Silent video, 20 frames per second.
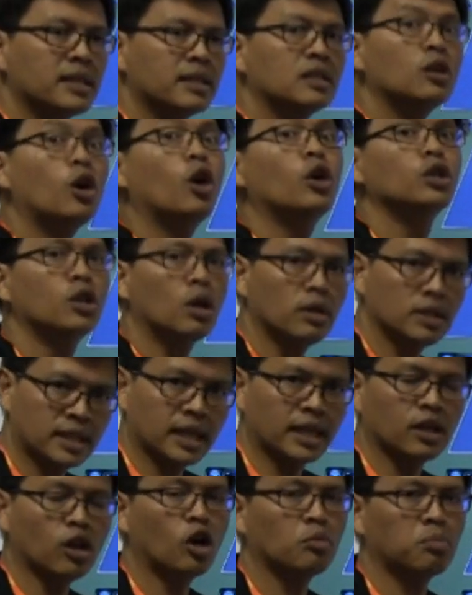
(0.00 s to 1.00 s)
signal or not
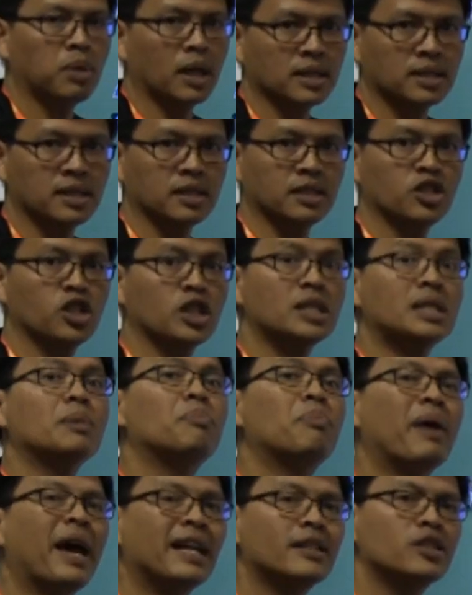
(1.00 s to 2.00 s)
send a hot plug signal. It just
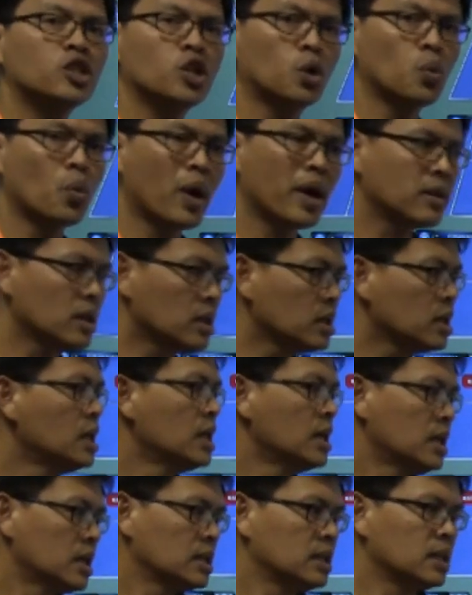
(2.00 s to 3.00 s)
depends on whether
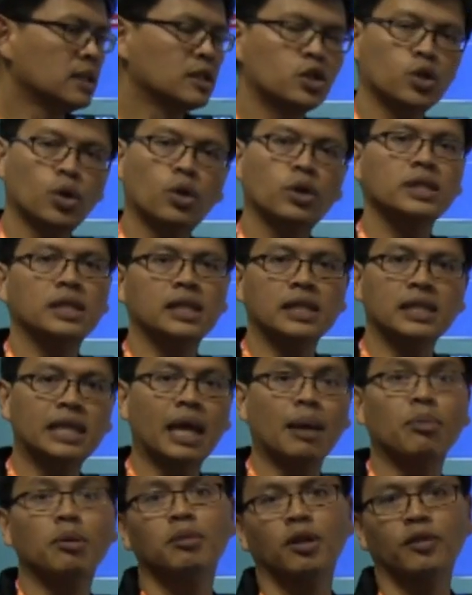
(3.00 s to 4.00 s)
the source is
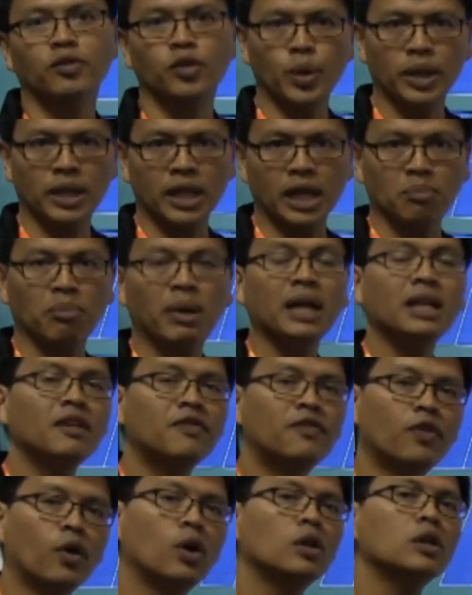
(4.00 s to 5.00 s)
capable of doing that. By
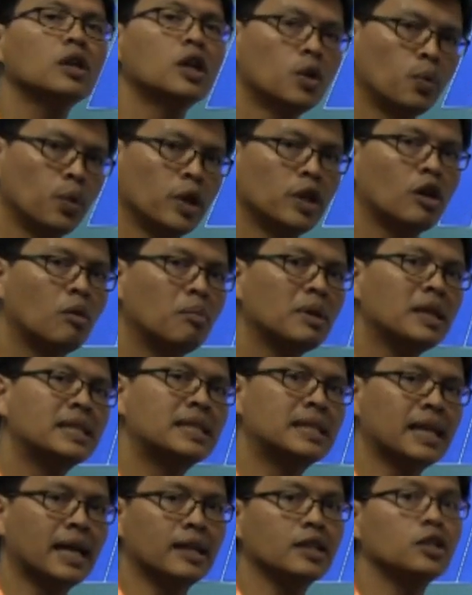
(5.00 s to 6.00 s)
default, we normally
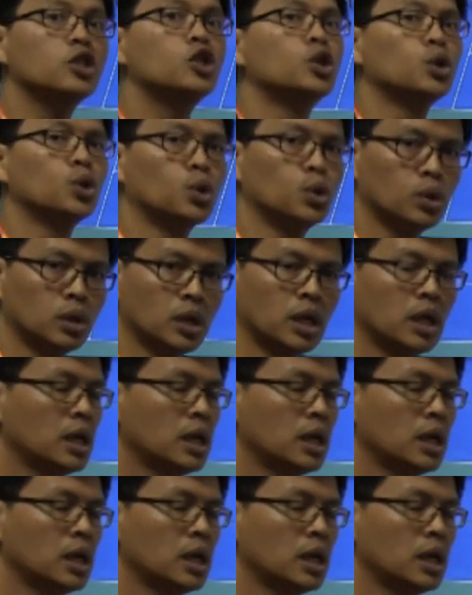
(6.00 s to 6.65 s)
set it to